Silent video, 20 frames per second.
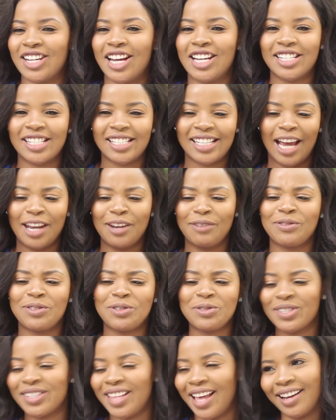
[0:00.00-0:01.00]
And I just kind of
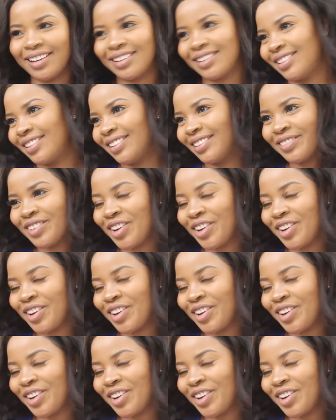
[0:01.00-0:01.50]
used that.